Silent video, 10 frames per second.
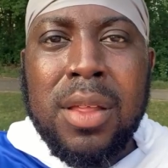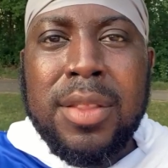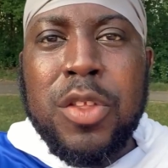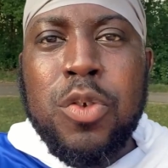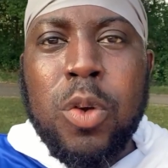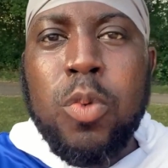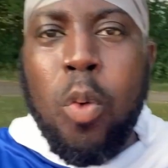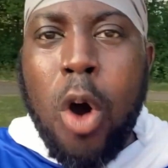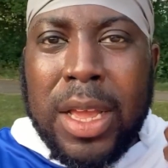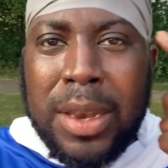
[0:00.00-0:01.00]
then you
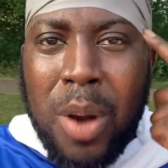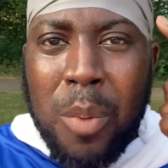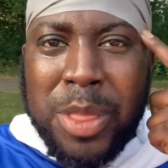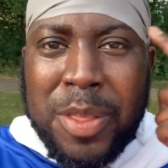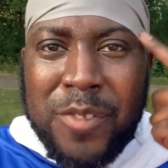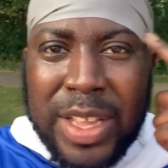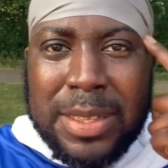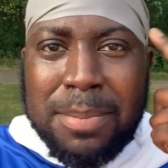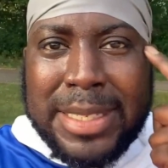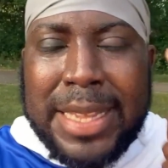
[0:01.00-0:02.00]
walking around with the
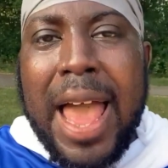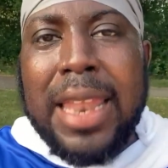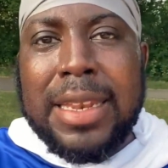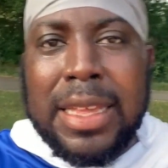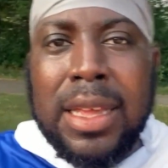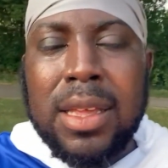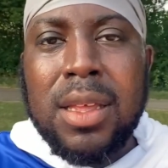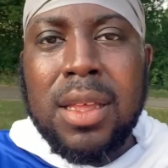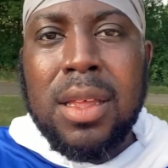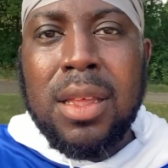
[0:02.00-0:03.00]
victim mentality.
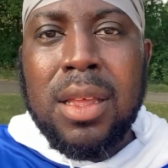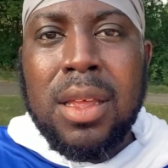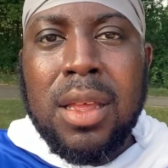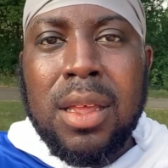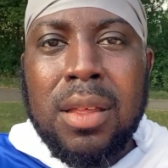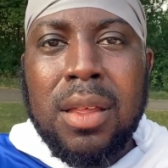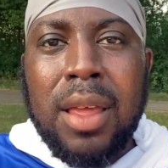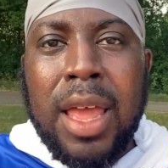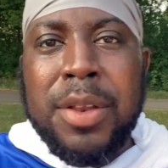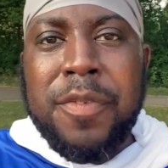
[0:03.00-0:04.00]

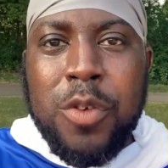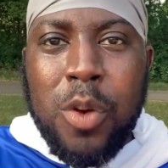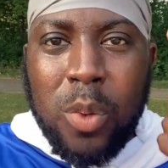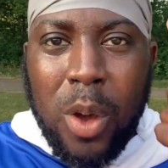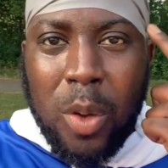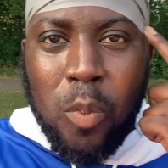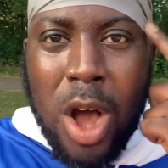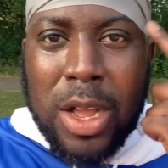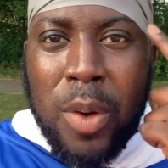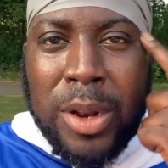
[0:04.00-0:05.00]
And if you
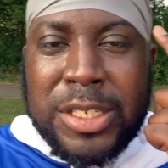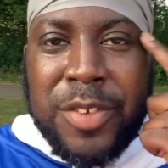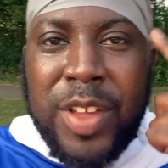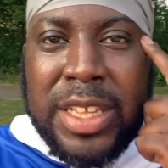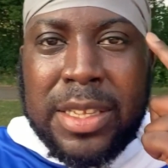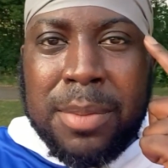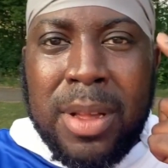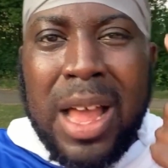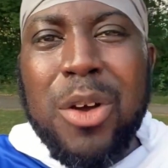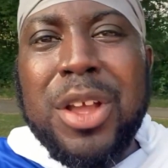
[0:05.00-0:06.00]
walk around as a victim,
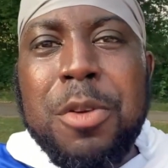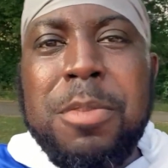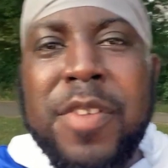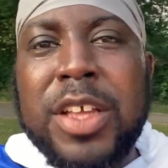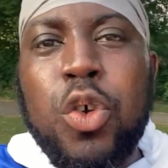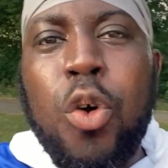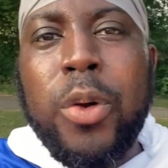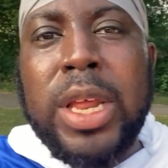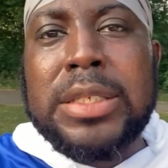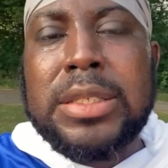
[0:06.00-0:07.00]
how can you be
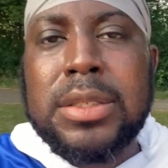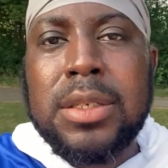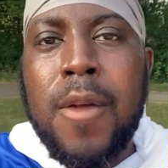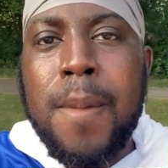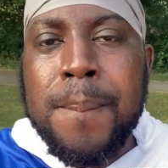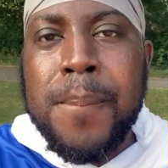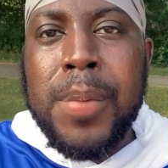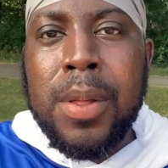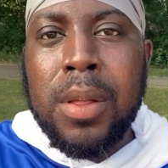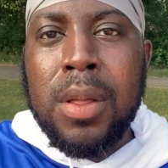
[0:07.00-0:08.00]
victorious?
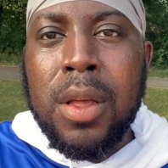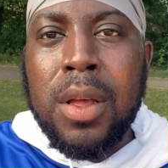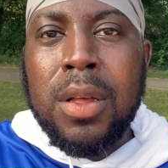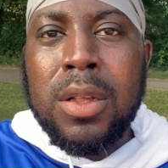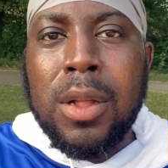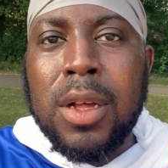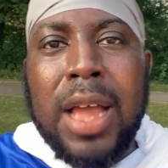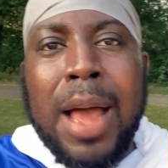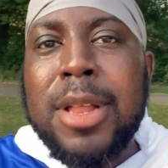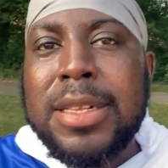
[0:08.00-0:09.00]
Look,
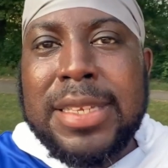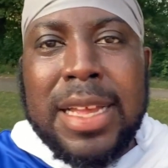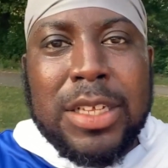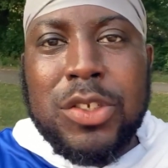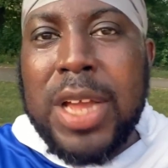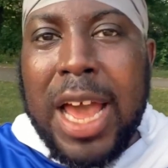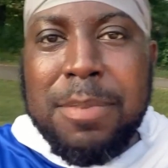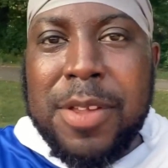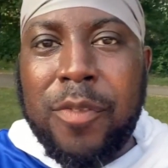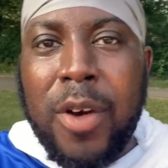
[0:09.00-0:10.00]
I'm not saying that you got to
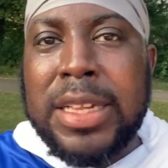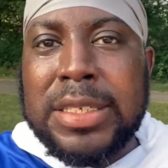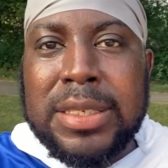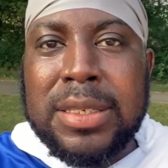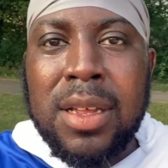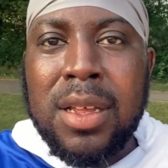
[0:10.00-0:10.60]
be friends